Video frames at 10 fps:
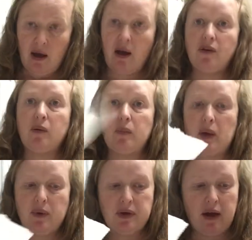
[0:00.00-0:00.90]
I've got my
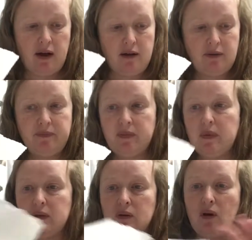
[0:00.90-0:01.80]
paper towel.
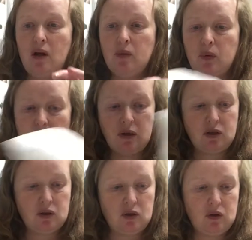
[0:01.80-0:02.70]
So all I'm going to
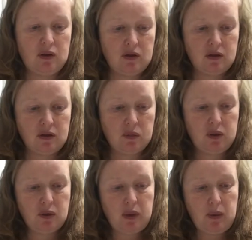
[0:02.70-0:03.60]
do is just
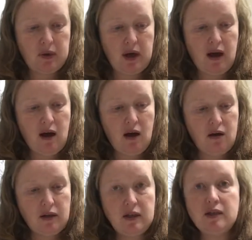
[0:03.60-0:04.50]
put the paper
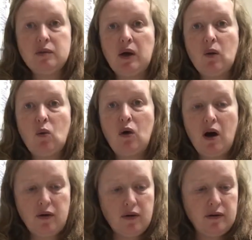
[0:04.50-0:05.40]
towel into my
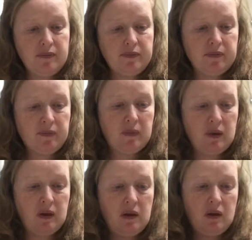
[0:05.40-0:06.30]
water.
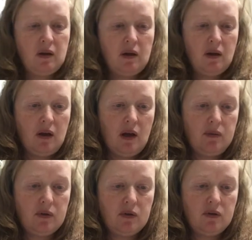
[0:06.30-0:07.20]
I'm
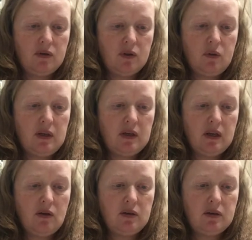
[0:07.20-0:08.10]
just going to squeeze it
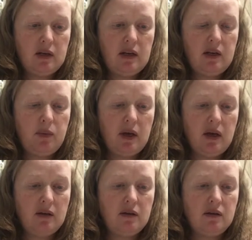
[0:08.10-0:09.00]
out just a little
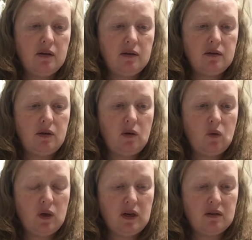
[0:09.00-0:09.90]
bit because you don't
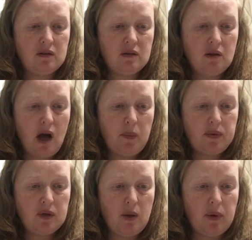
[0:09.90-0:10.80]
want it
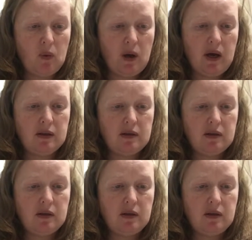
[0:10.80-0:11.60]
sopping wet.